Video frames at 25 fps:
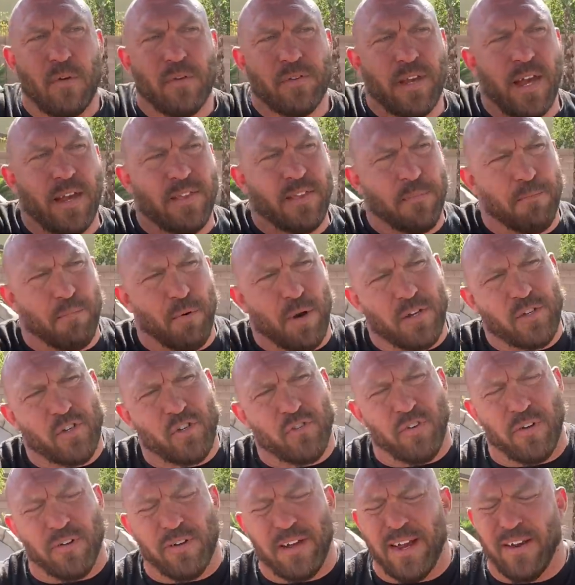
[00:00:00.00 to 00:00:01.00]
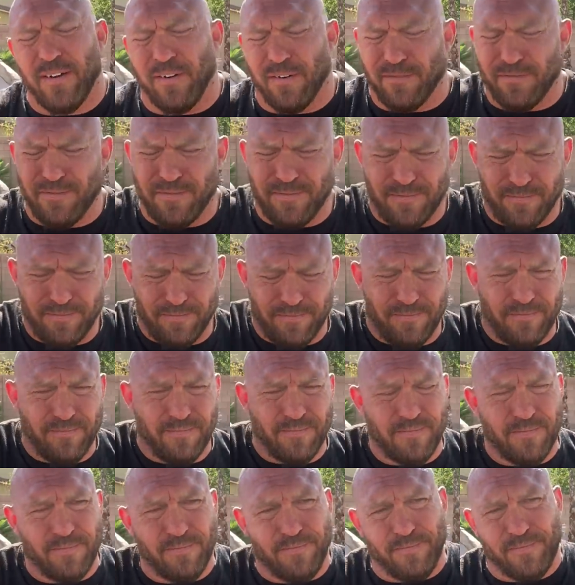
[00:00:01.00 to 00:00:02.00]
that the breaststroke? I don't,
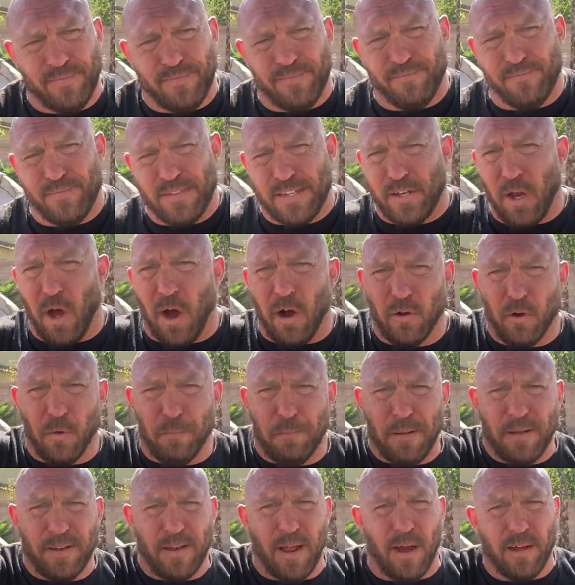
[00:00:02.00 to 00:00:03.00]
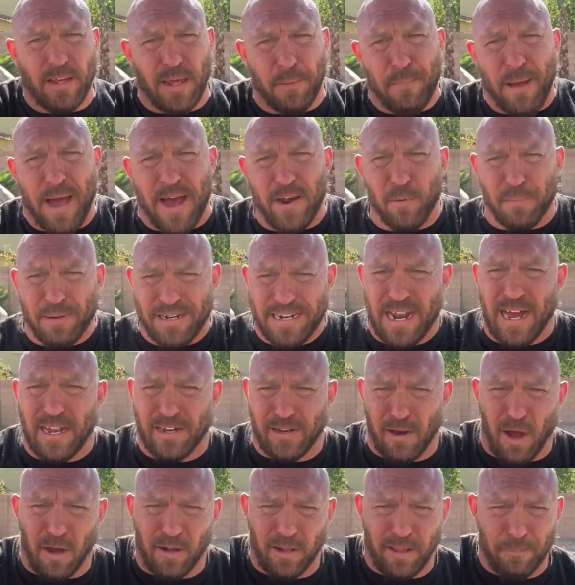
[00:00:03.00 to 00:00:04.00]
the doggy paddle, but
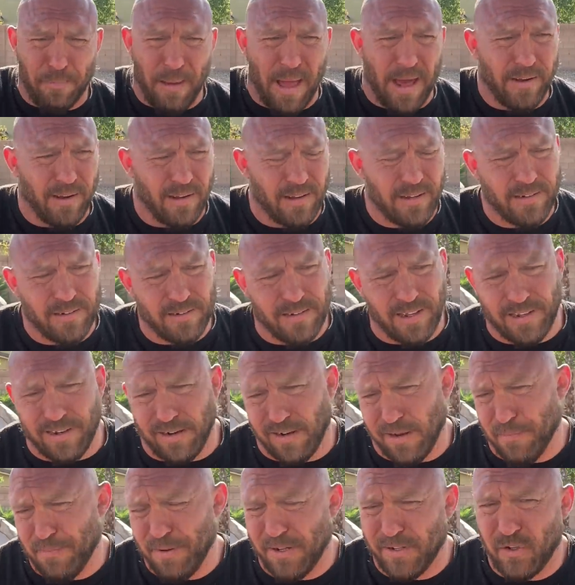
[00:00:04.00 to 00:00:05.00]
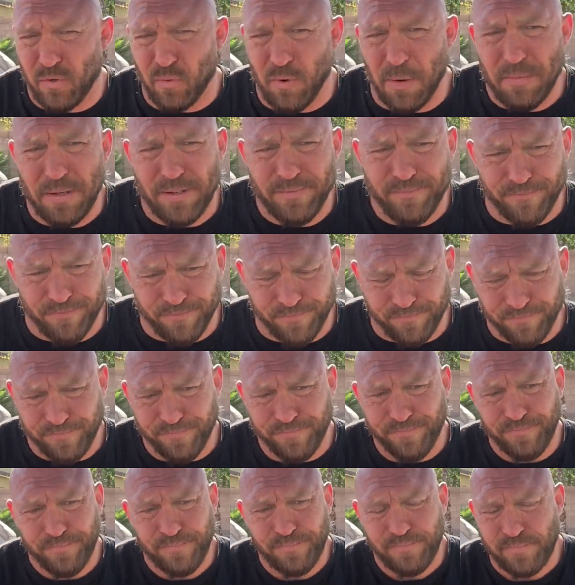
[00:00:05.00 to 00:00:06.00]
not doggy paddling, like Olympic swimming.
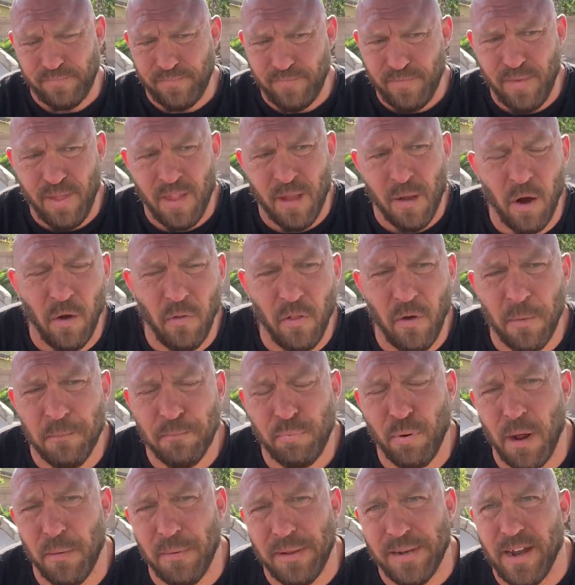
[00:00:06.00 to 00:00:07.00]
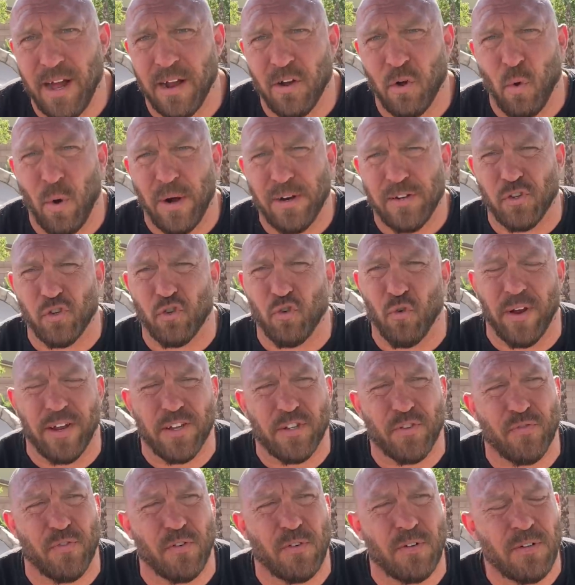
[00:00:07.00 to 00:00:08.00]
Although I'm probably not quite as
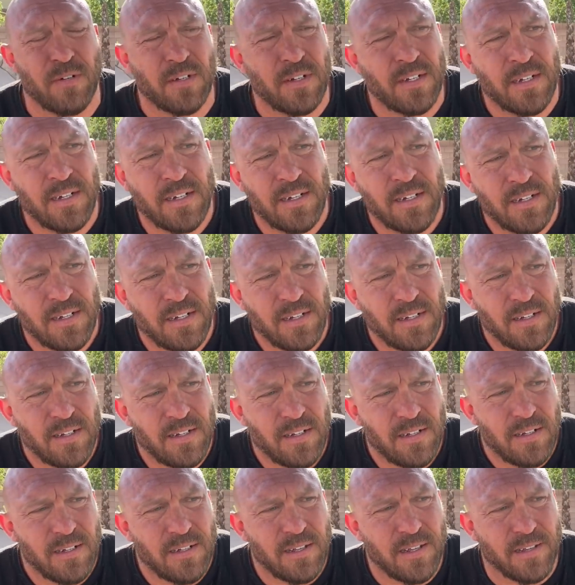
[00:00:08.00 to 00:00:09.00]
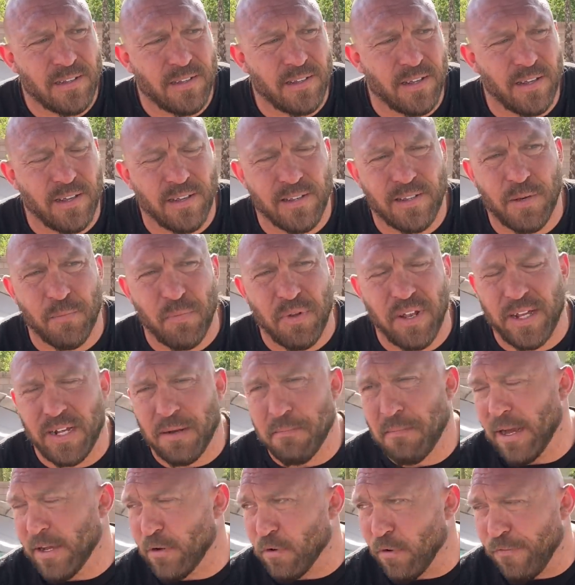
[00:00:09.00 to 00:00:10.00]
graceful as someone
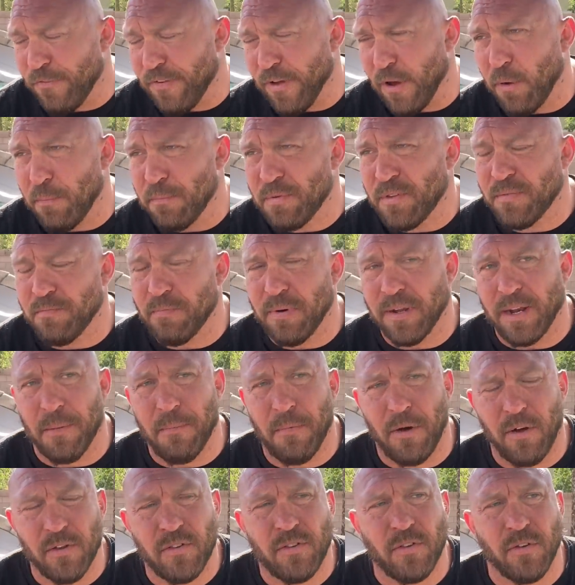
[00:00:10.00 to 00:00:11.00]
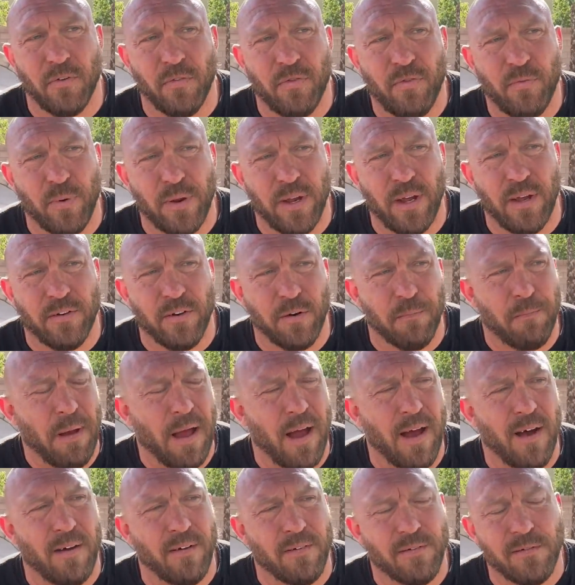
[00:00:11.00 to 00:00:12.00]
like a Michael Phelps, but I'm also 300
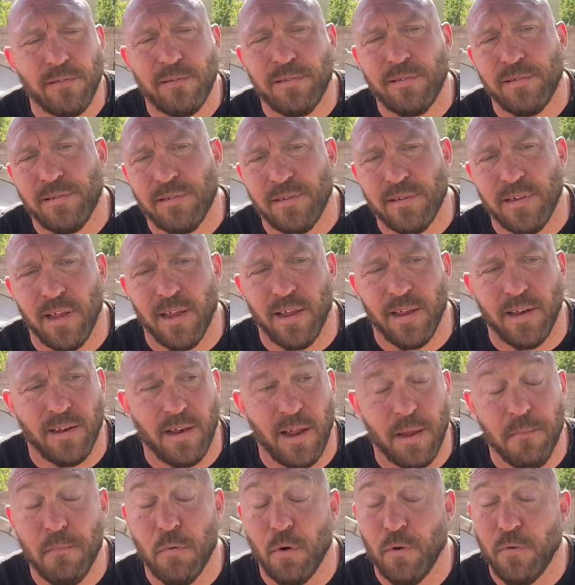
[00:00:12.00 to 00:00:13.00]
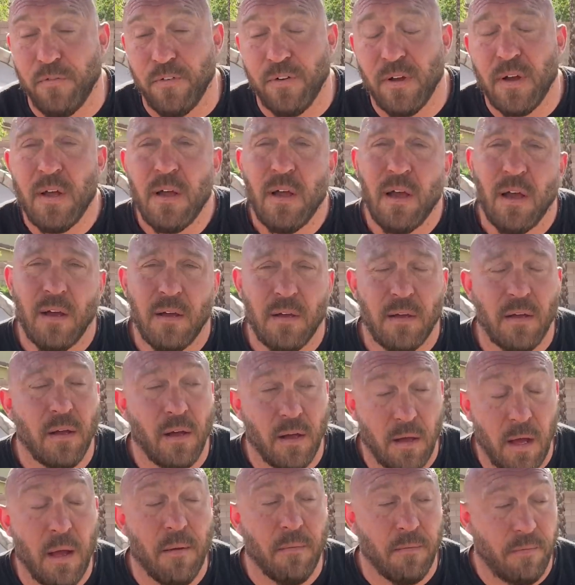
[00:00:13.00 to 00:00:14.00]
pounds. And I move,
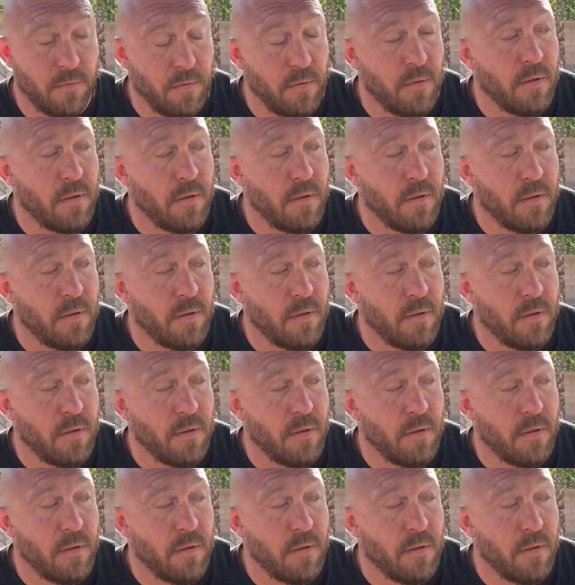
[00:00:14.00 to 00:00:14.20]
I